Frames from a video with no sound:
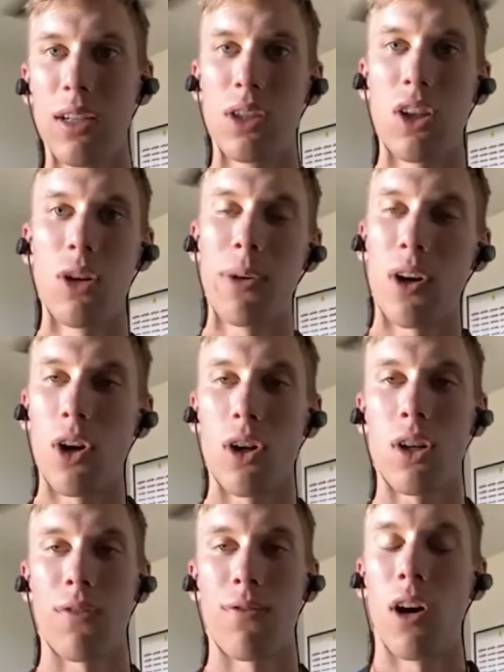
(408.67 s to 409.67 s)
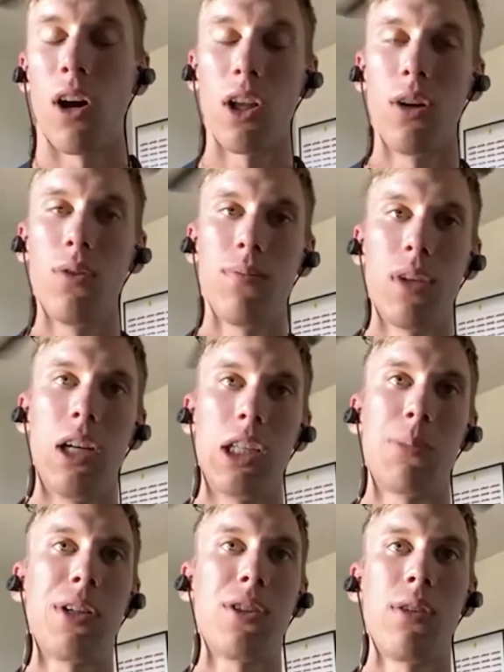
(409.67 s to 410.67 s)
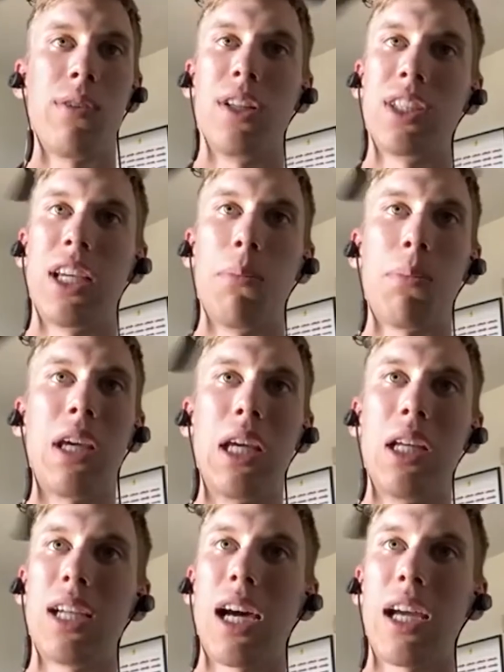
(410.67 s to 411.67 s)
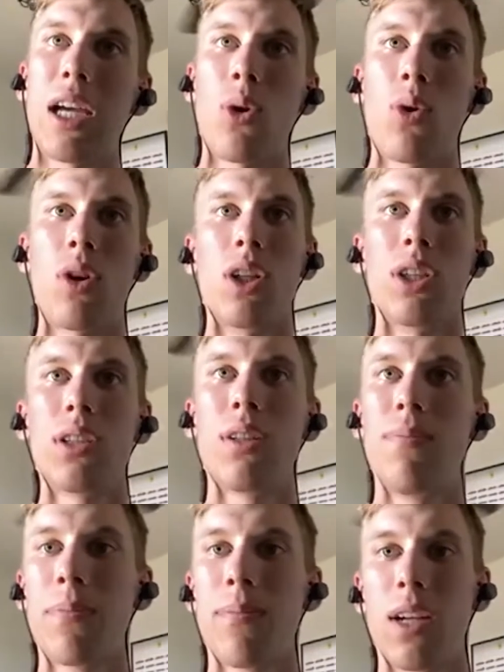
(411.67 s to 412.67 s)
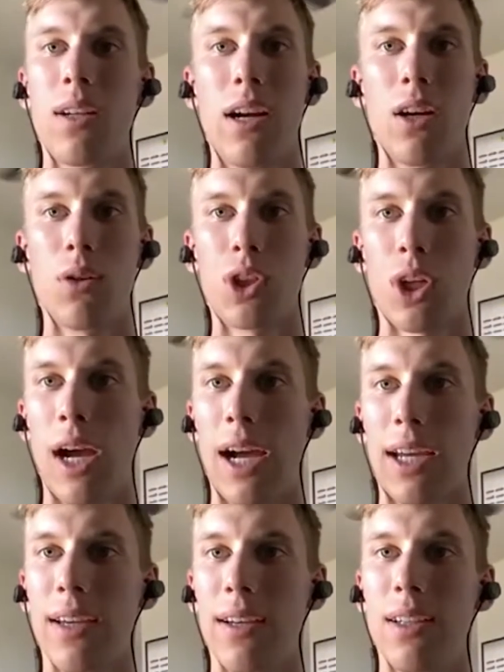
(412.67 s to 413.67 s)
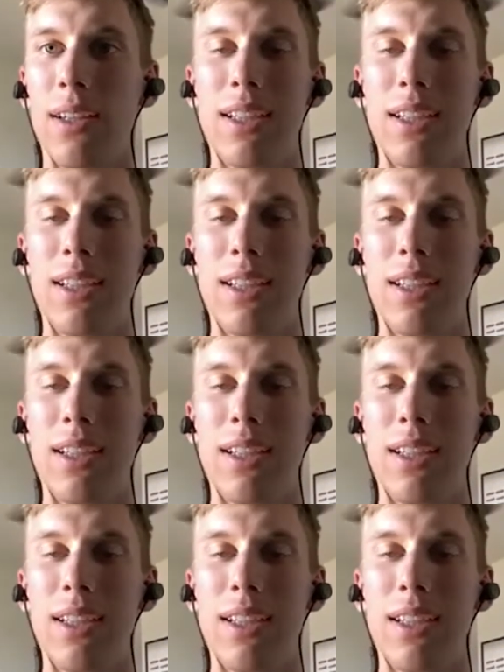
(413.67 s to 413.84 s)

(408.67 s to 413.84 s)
It was a little bit harder to follow, especially around St. Pete, tight corners, narrow track.